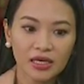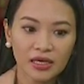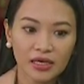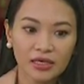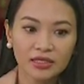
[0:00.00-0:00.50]

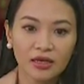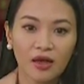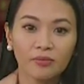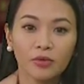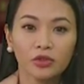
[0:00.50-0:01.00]
is
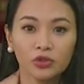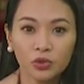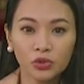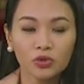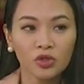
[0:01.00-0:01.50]

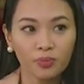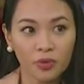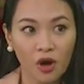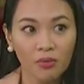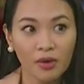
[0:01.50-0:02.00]
due to the
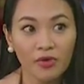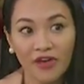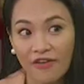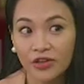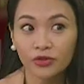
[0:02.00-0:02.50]
problem of
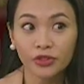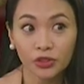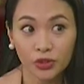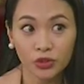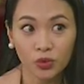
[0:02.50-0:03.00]
having to
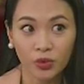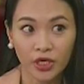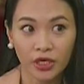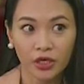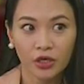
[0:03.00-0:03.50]
return to
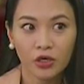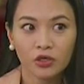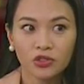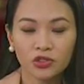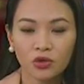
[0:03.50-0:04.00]
work.
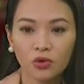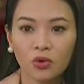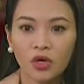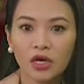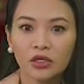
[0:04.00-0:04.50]

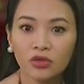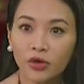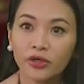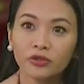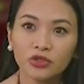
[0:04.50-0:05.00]
So in
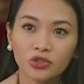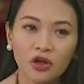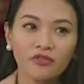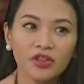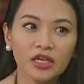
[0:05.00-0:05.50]
order to
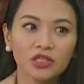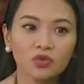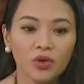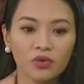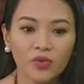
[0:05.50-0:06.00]
solve this,
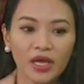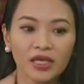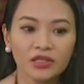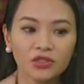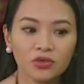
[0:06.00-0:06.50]
one
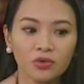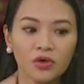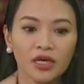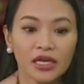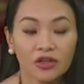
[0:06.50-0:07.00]
way is
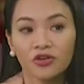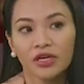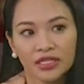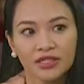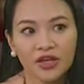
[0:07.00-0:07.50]
to increase